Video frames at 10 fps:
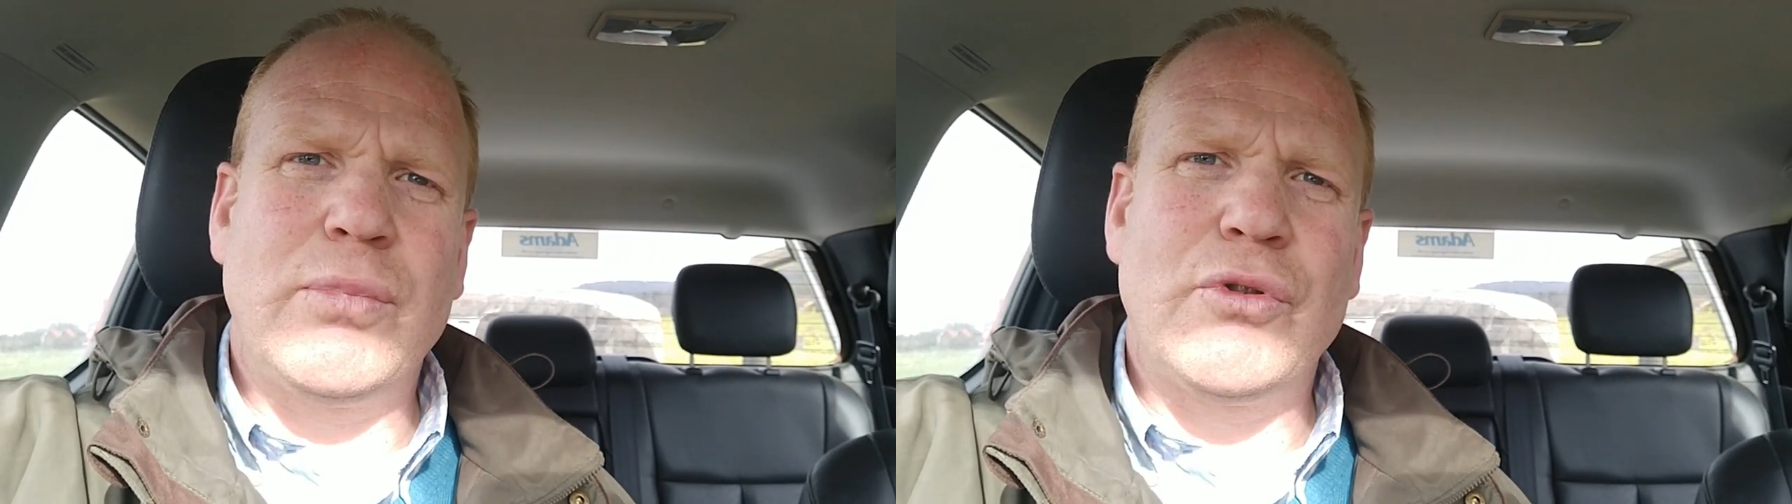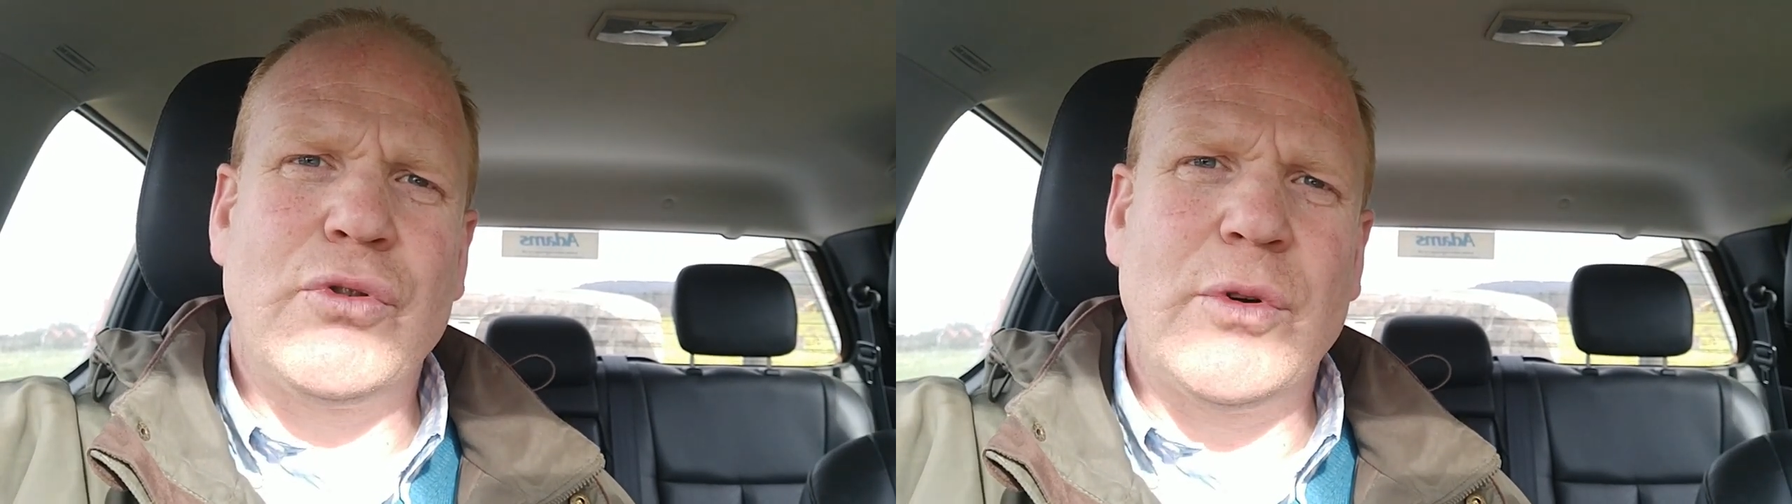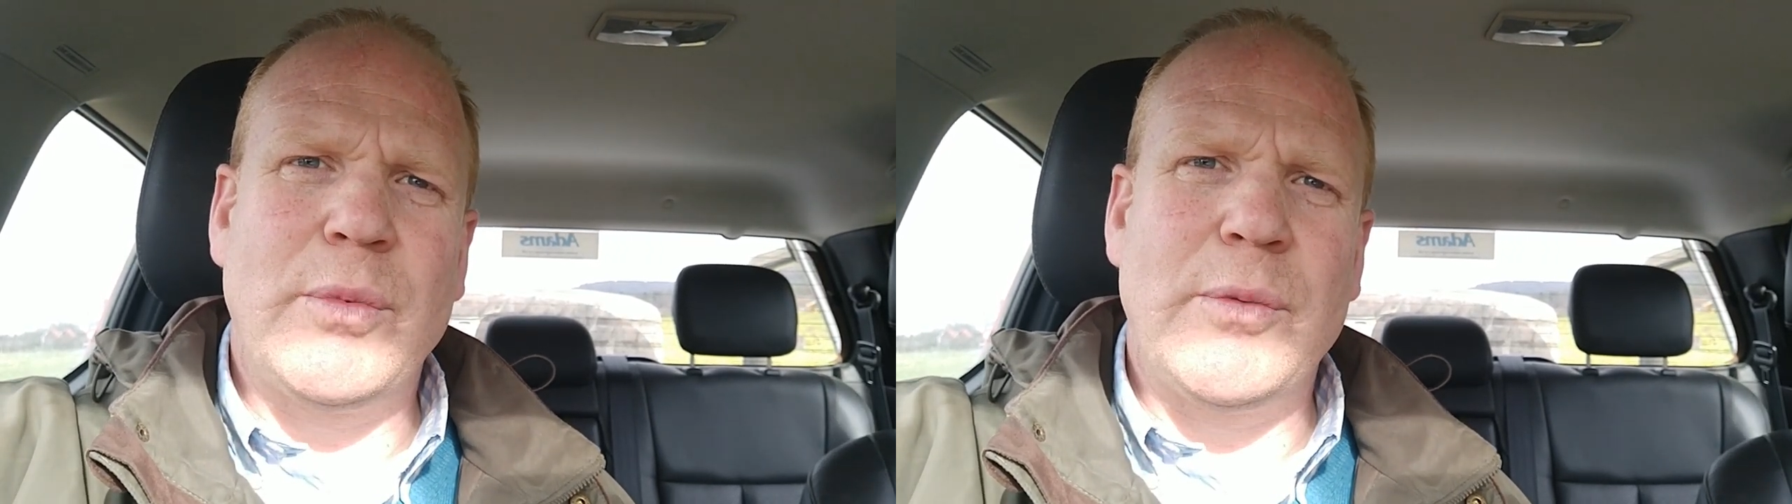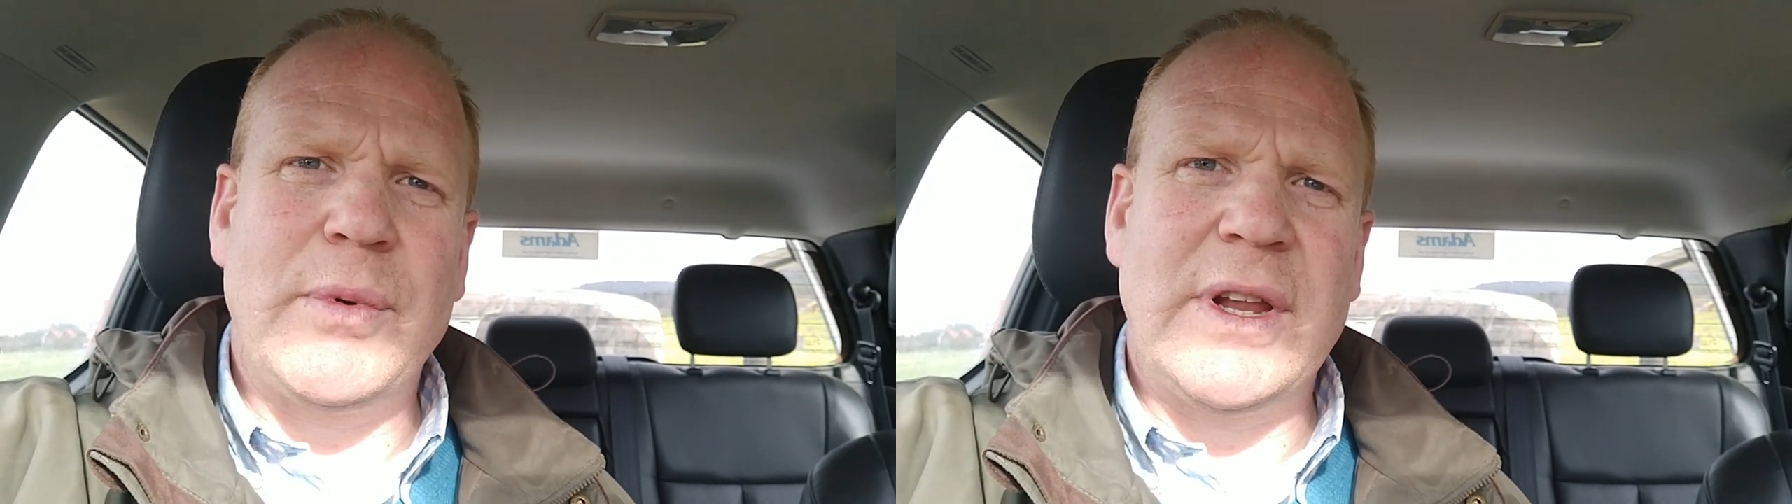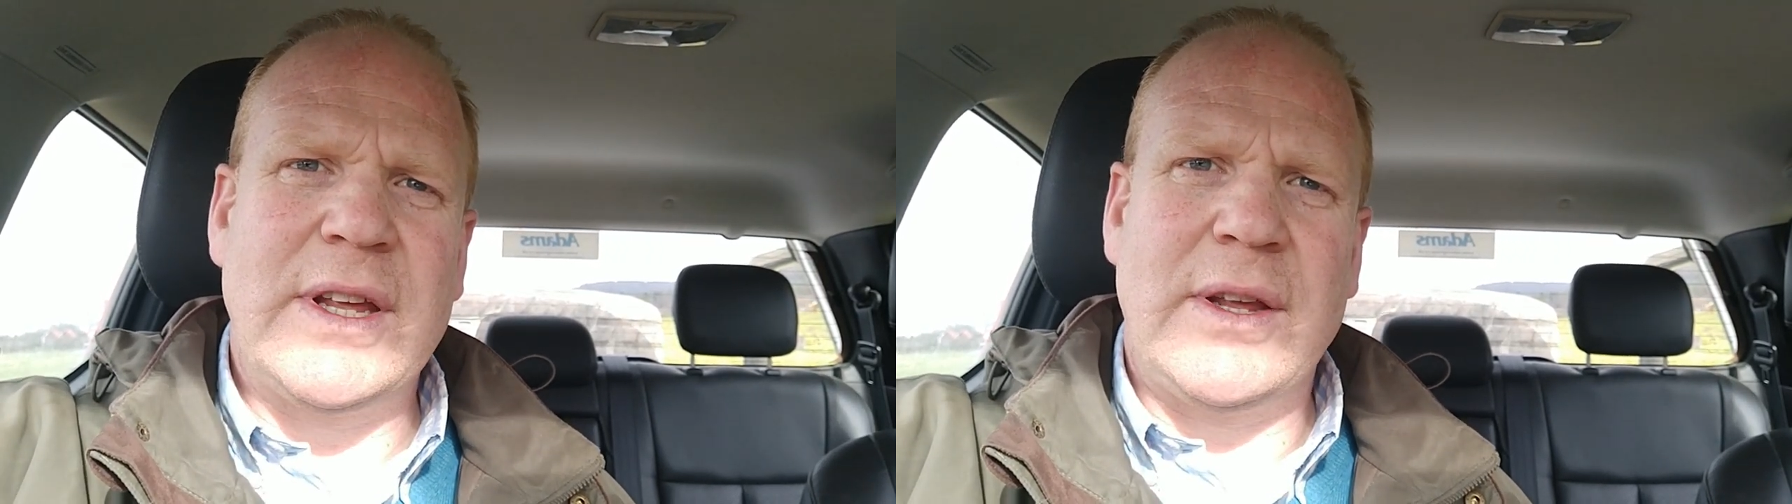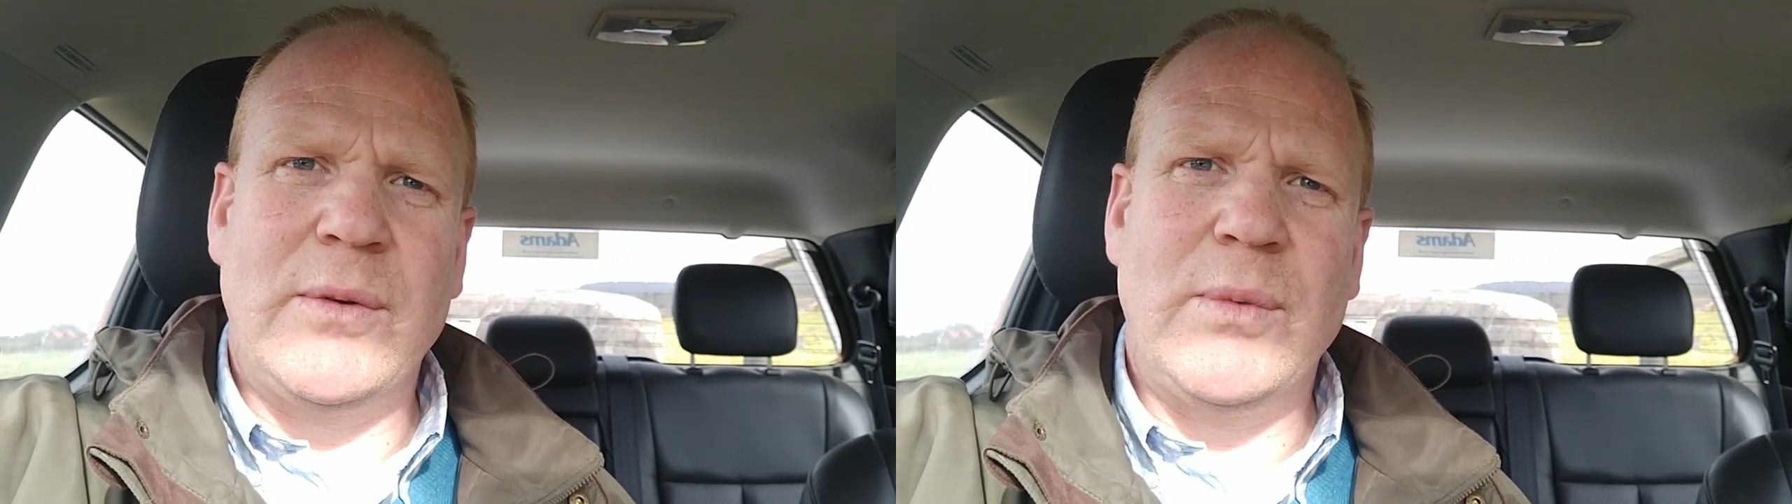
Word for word: probably